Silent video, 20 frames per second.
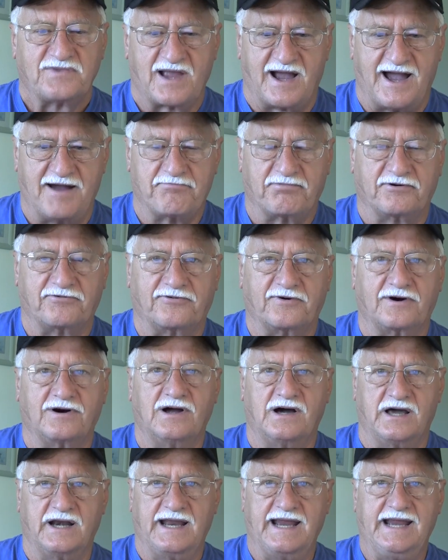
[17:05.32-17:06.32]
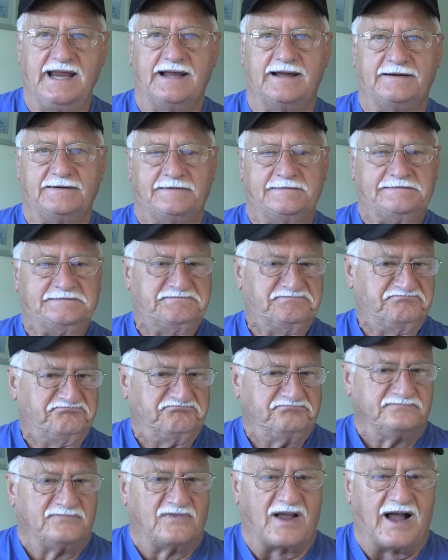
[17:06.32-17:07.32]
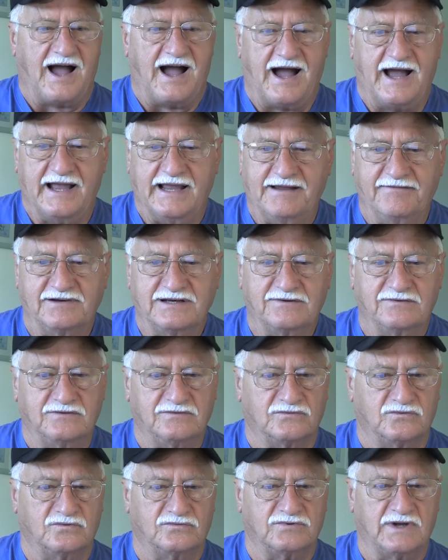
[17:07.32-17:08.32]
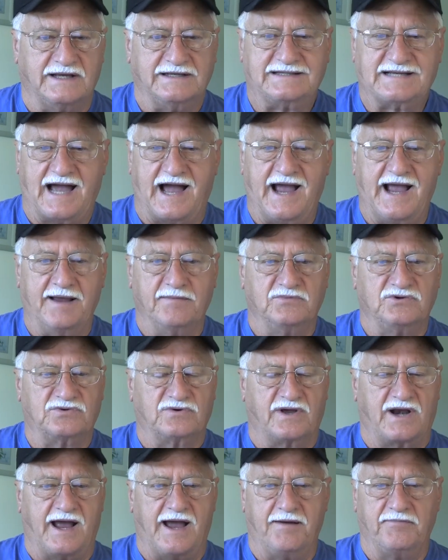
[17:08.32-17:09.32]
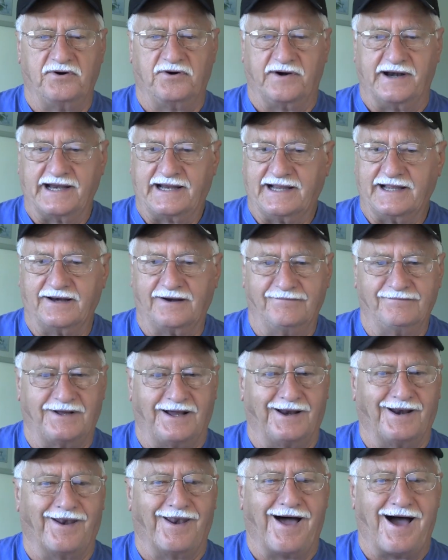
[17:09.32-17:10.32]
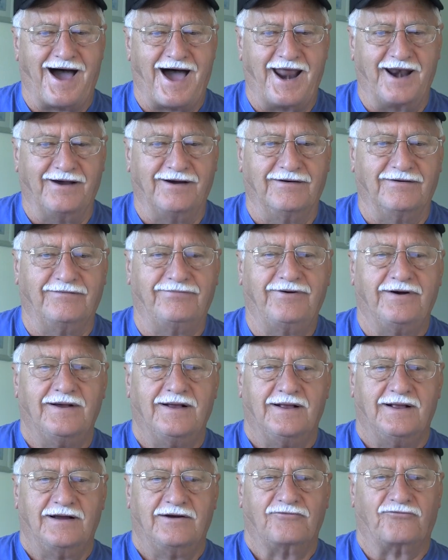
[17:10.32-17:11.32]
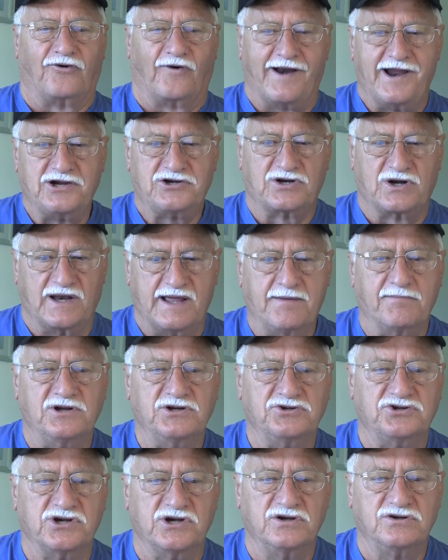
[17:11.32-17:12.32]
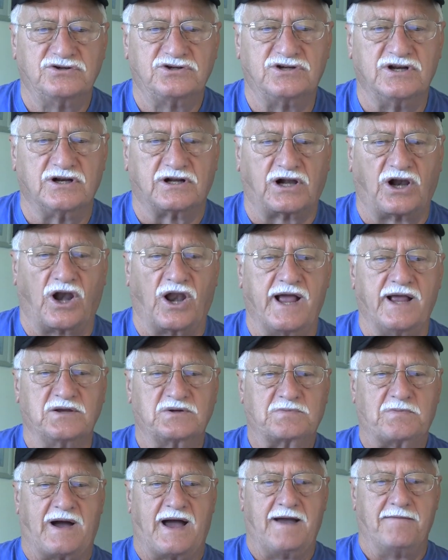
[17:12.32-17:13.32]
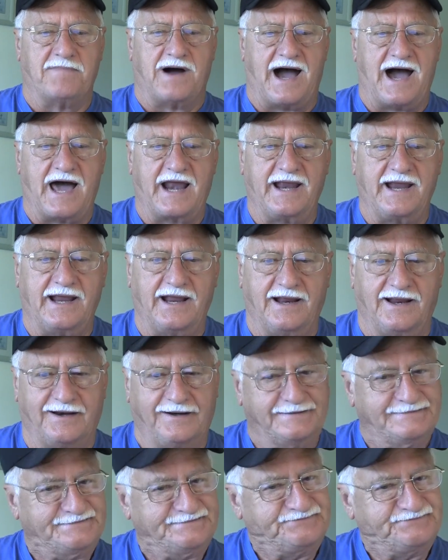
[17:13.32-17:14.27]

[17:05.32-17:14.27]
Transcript: I prefer honey. I even, at times when I'm drinking a lot of fresh lemon juice to cleanse my body,